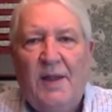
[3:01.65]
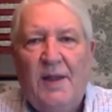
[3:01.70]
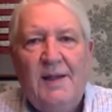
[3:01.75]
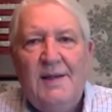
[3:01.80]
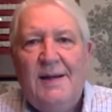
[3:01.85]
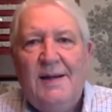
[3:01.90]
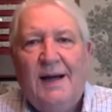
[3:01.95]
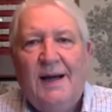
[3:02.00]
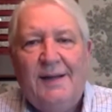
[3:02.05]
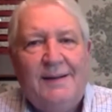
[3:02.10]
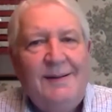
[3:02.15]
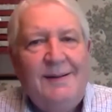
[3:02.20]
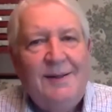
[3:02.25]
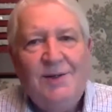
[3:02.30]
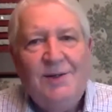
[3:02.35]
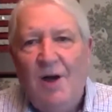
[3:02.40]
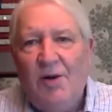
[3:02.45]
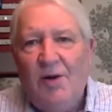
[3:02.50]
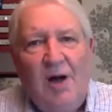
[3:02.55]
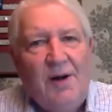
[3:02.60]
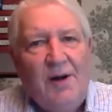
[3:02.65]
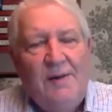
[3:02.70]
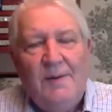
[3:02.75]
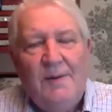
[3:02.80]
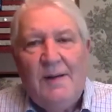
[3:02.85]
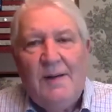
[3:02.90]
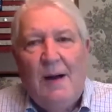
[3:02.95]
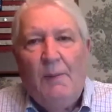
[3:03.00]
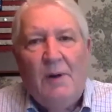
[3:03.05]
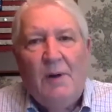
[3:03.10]
I thought, gonna, I
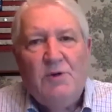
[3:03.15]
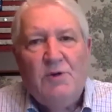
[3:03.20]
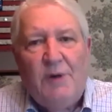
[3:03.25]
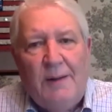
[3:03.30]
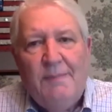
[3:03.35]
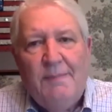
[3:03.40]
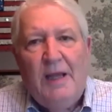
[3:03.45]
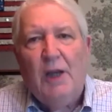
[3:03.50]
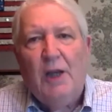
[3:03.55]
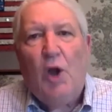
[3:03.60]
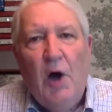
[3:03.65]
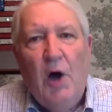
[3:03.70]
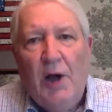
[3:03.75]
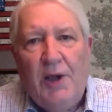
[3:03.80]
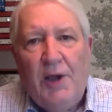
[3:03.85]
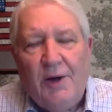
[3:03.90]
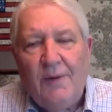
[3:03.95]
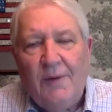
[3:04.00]
want to try to be a lawyer. So